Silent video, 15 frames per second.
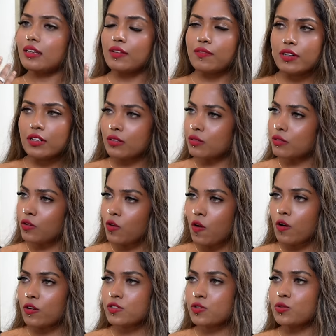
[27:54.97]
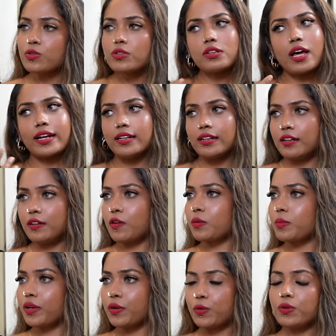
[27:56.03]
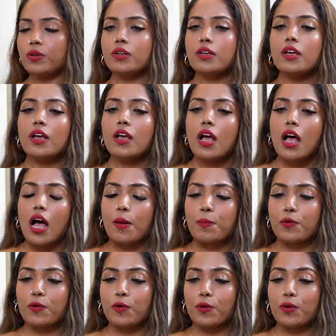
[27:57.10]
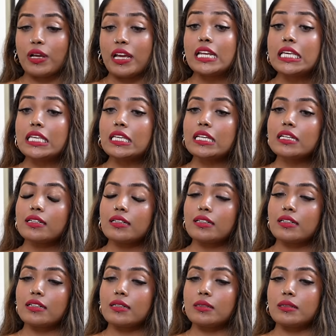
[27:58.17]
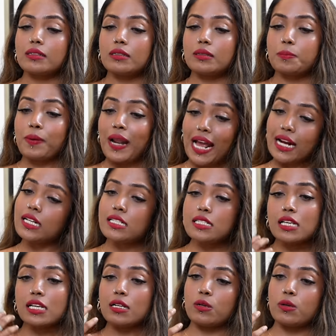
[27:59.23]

Even law school I did it on my own. Appo enikku practicing